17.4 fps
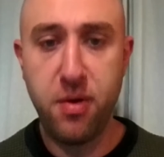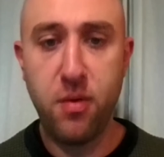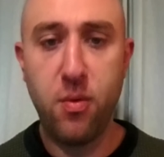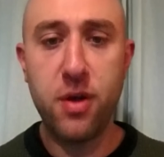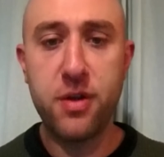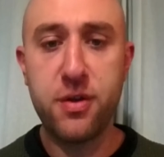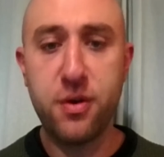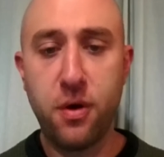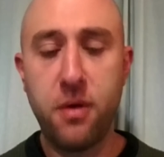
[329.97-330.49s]
But
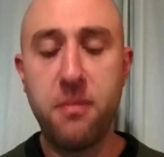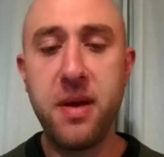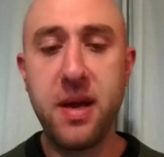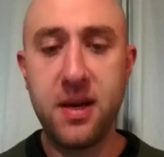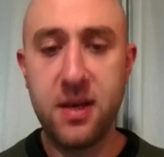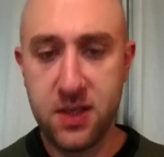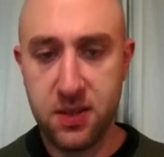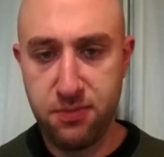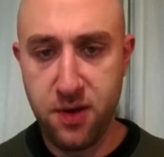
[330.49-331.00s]
what's not
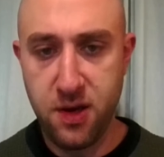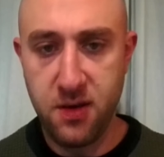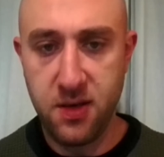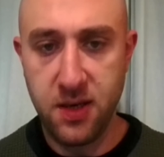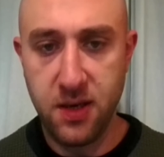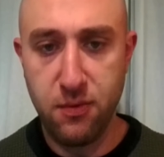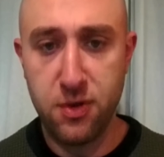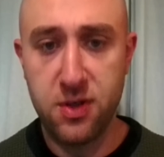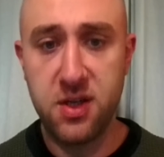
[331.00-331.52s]
being
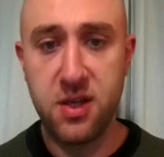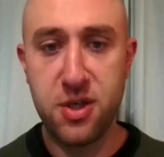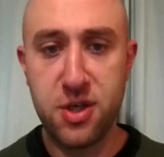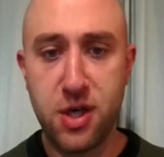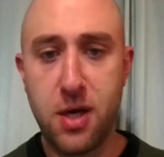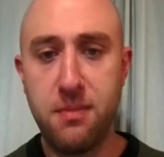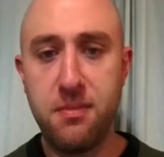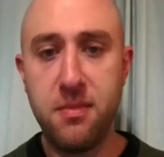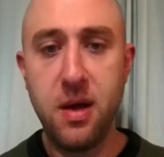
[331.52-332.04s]
disputed was that
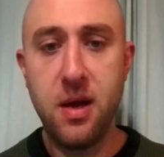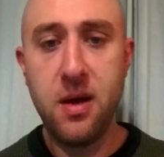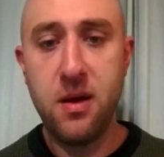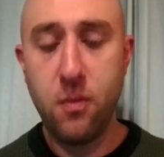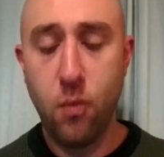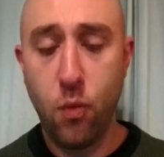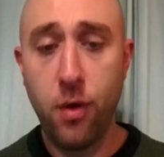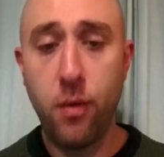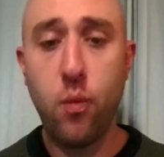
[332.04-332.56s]
Sharp
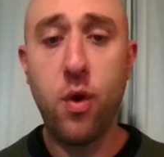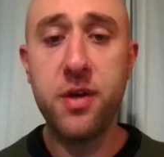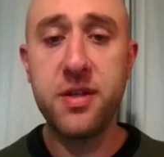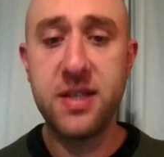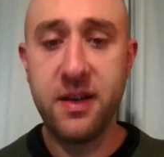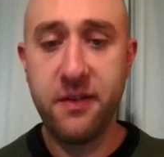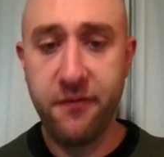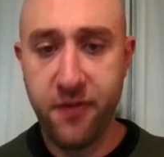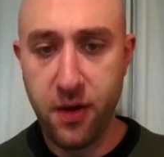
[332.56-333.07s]
w-
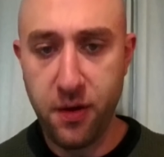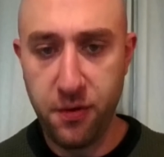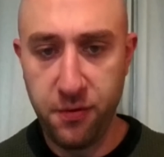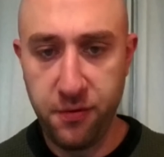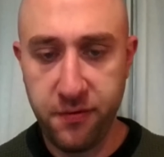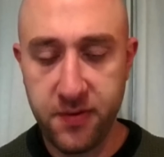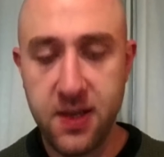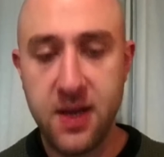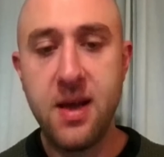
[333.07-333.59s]
was
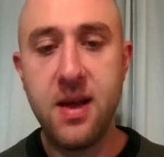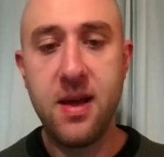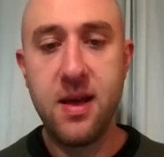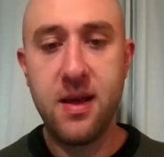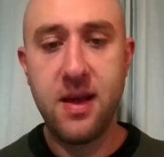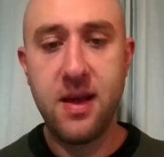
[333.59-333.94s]
involved.